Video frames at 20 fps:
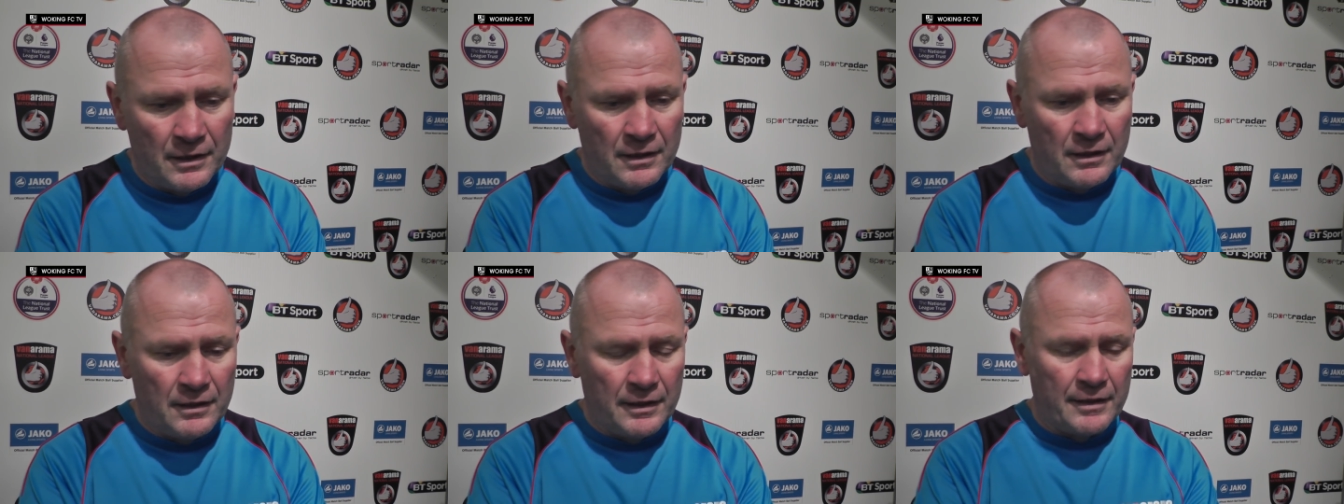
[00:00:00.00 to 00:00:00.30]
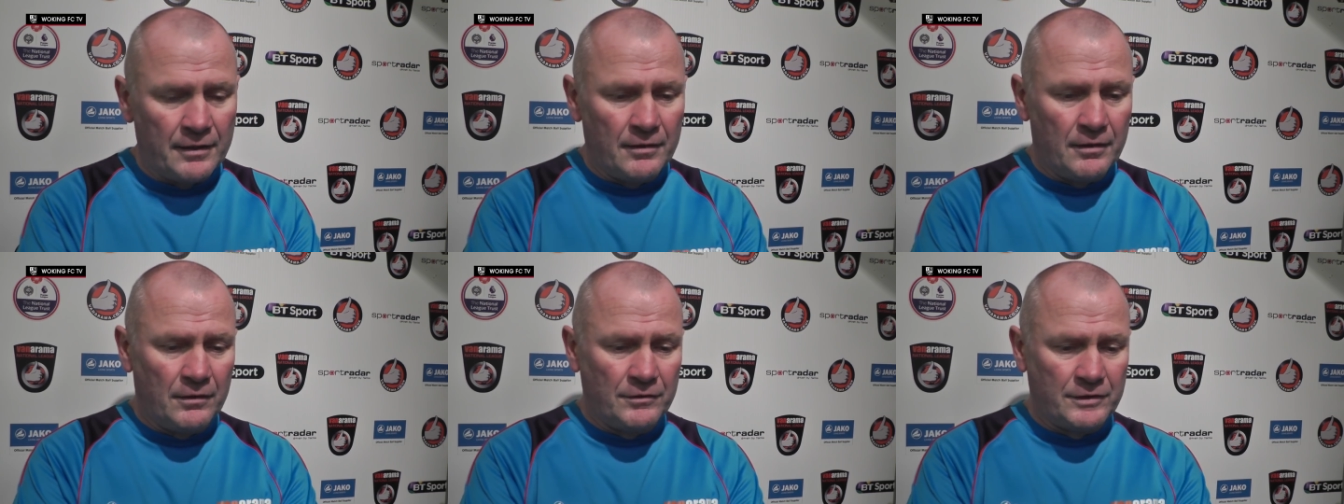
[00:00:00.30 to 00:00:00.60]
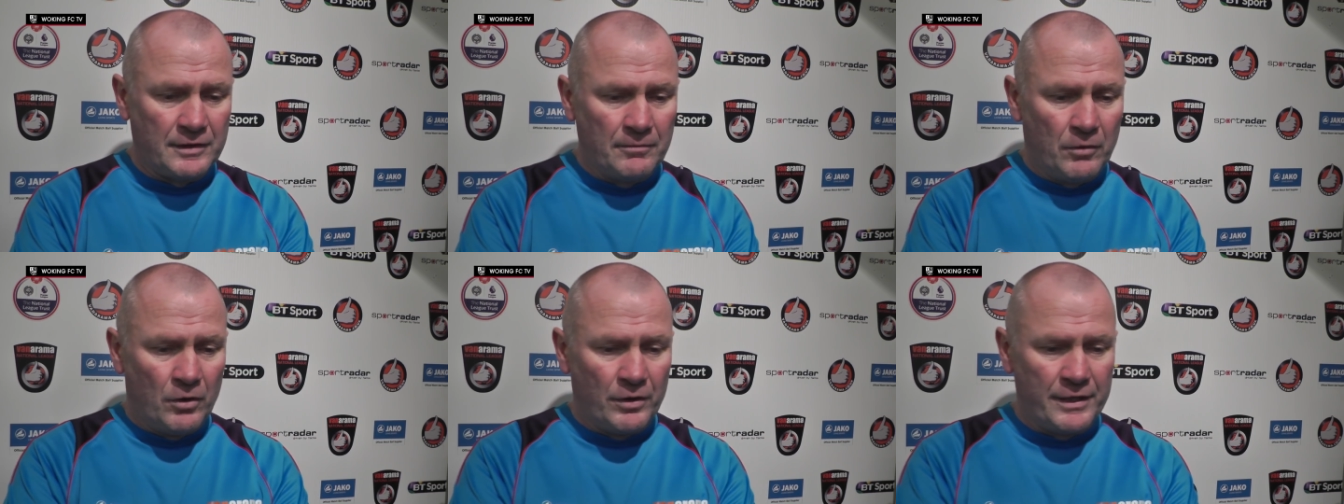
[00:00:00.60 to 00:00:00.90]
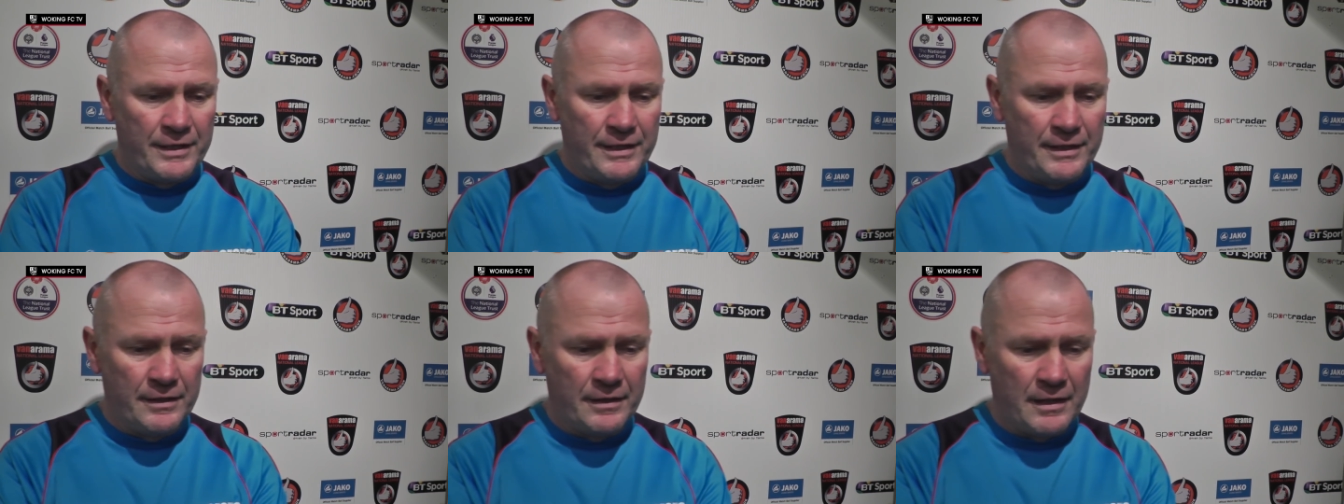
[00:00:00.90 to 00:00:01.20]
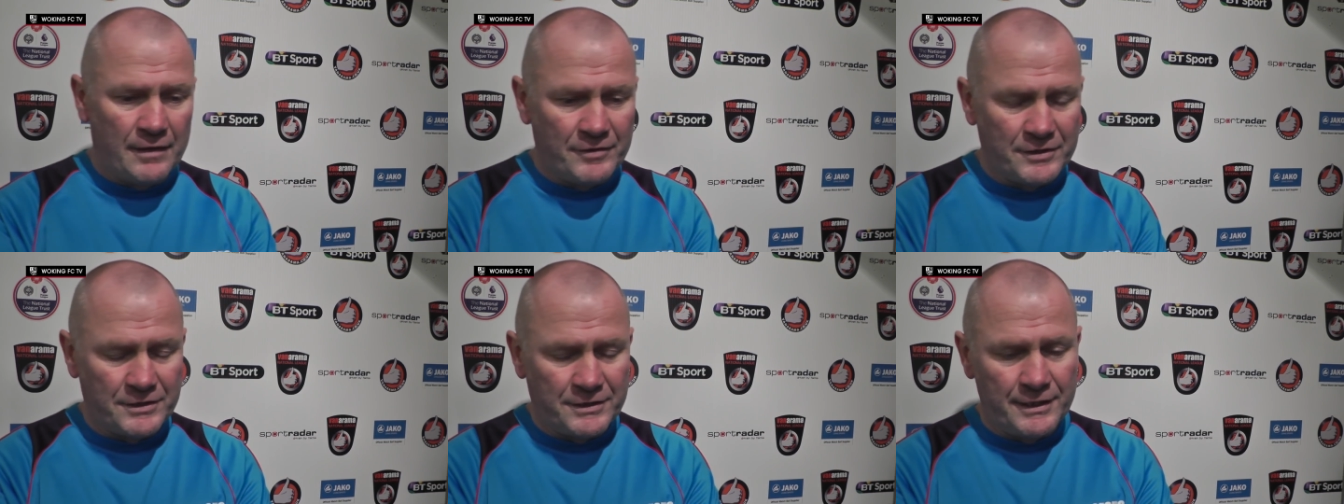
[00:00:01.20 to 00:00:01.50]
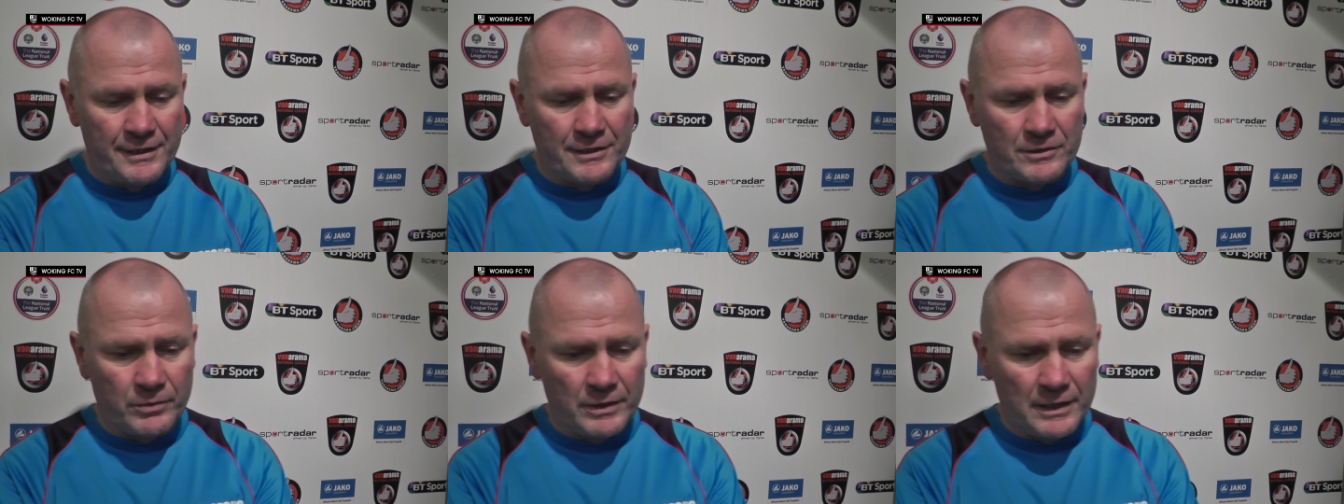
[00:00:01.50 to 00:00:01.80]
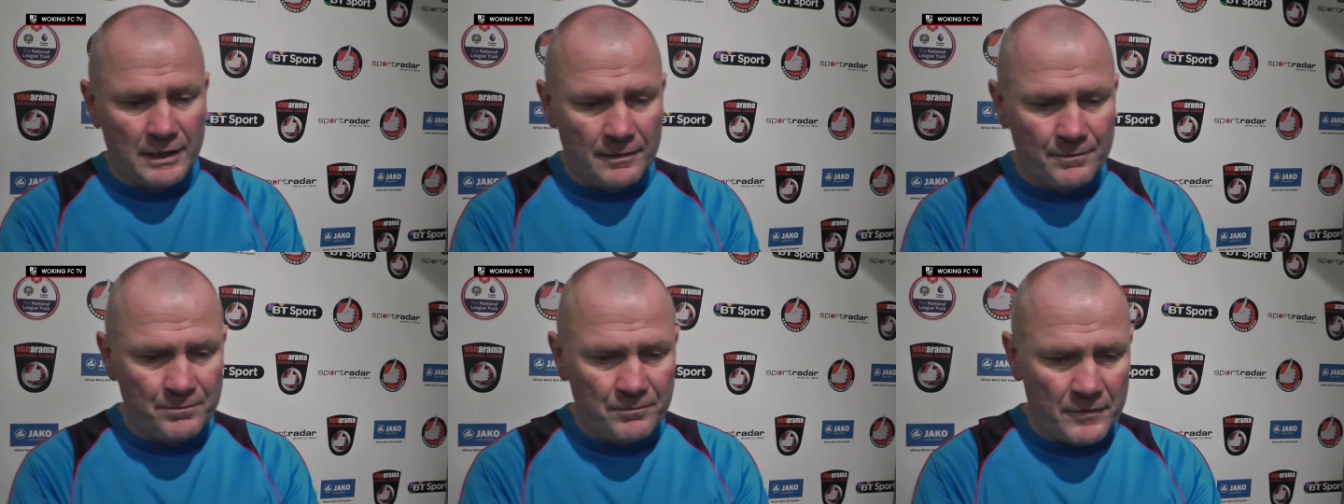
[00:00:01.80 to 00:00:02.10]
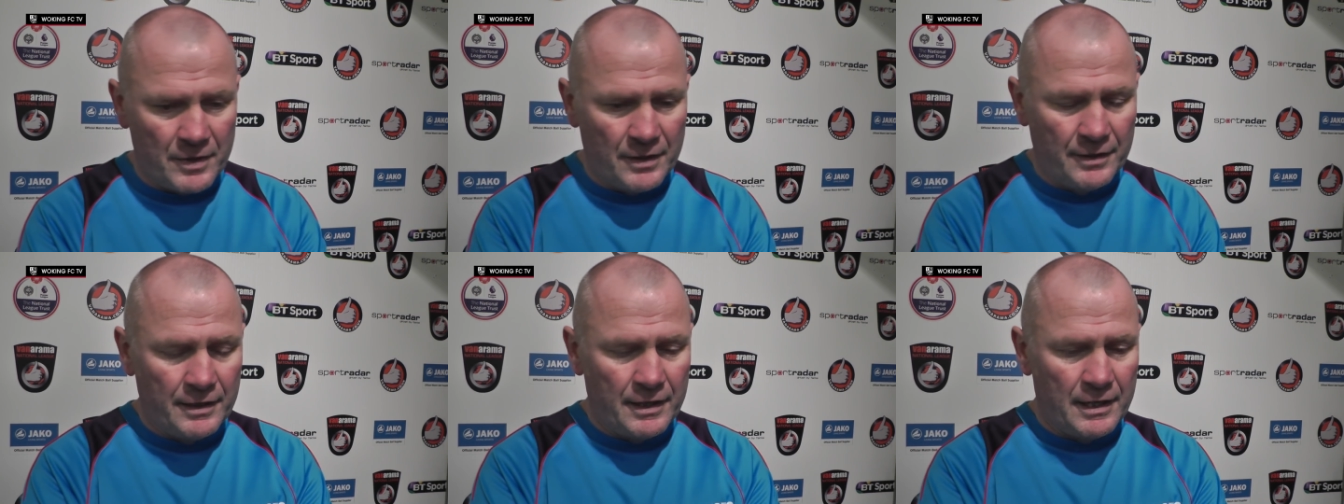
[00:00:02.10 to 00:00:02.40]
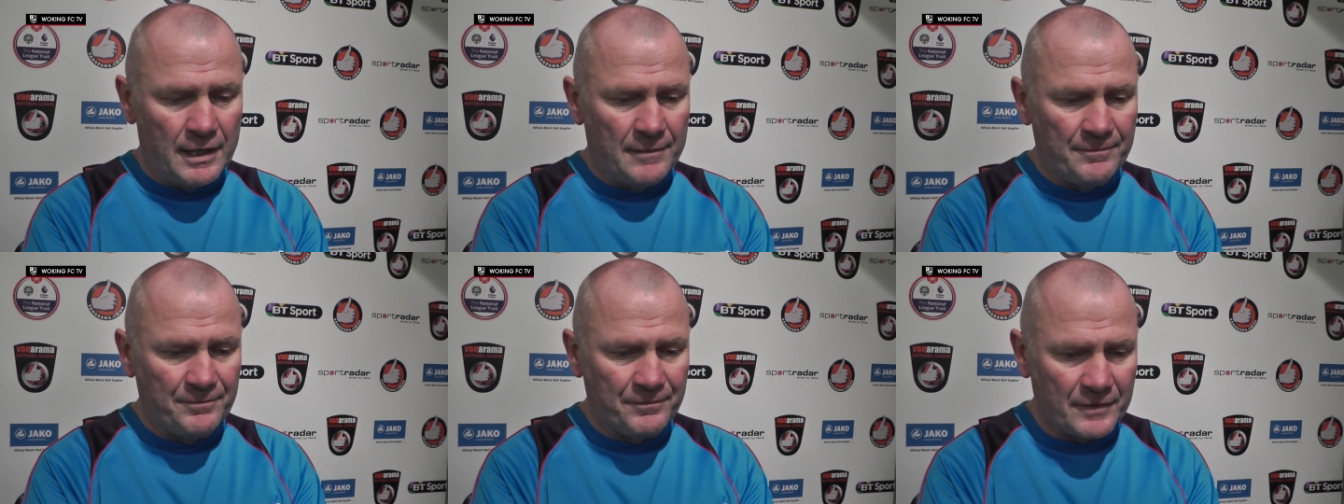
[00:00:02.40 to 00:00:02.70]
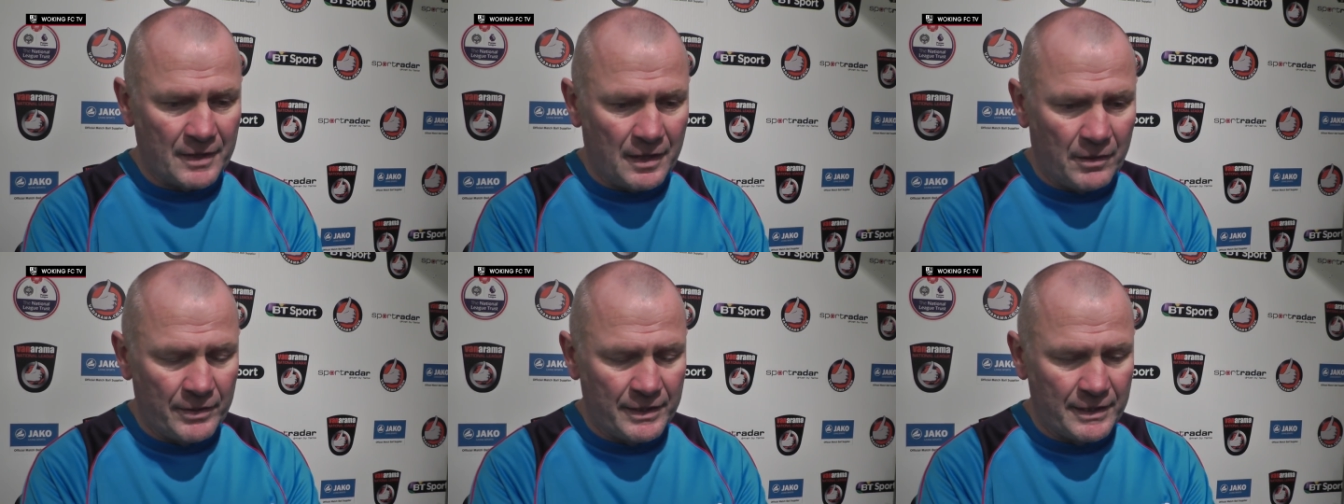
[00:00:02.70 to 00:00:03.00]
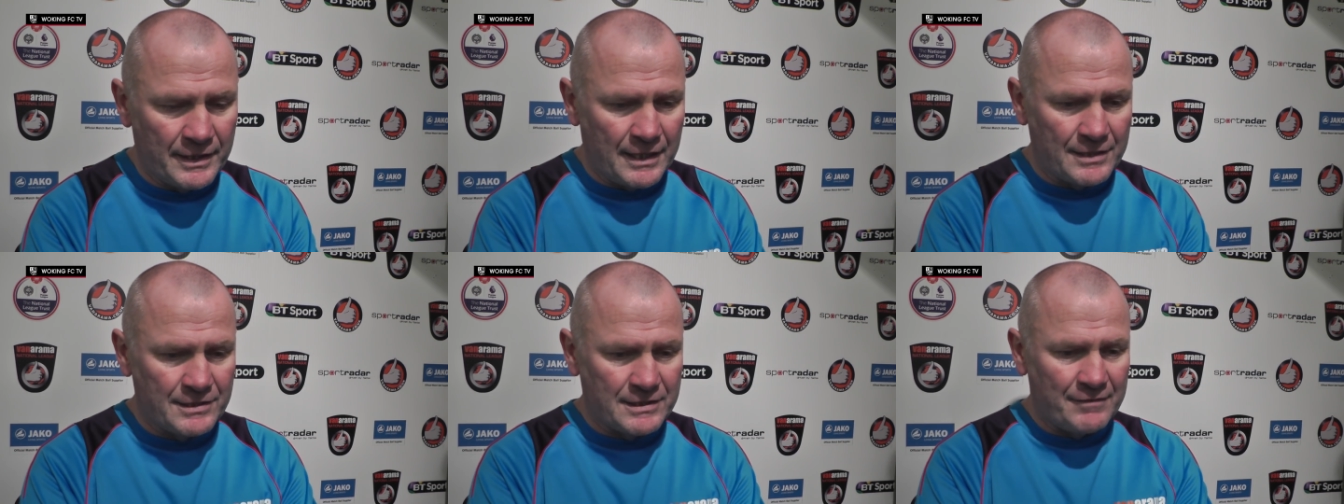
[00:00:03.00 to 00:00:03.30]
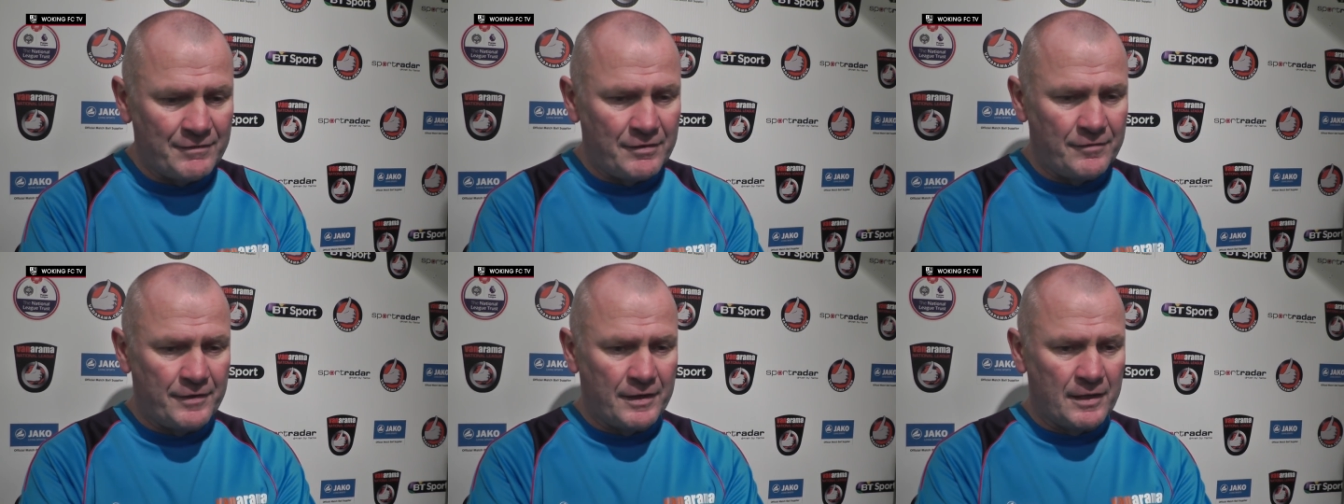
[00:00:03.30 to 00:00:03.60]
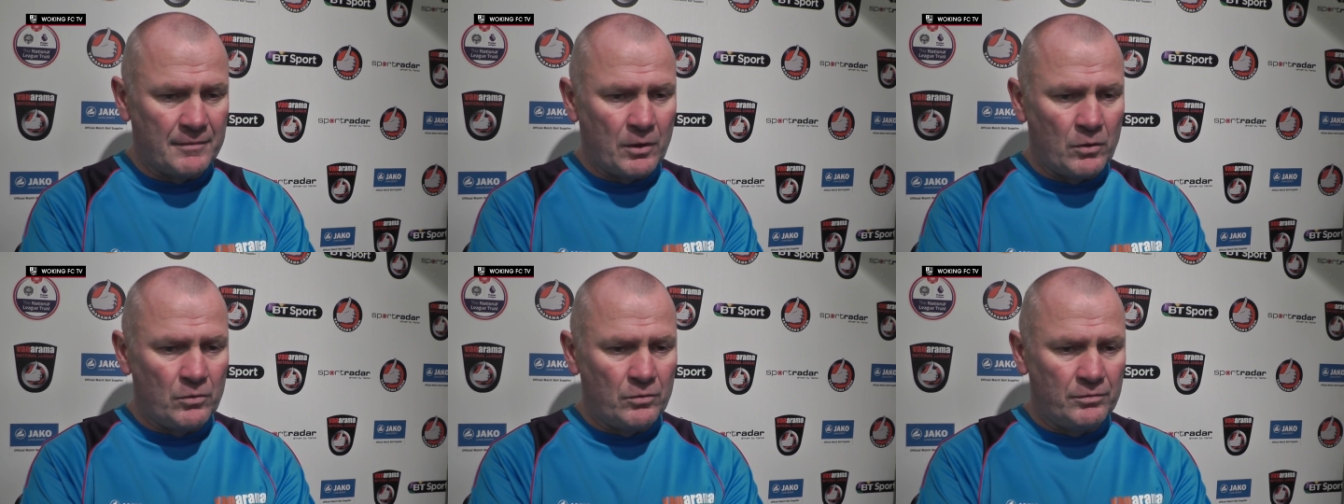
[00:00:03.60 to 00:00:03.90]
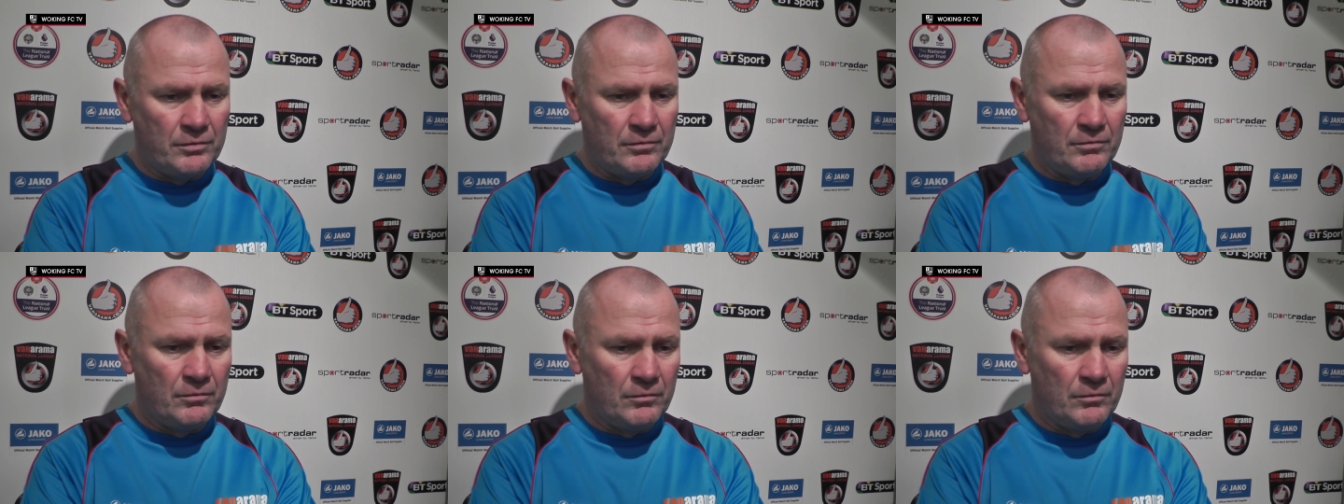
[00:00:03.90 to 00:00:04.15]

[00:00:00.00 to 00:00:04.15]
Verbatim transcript: I think obviously Martin and Ian have a see as well, and um, I went against everything about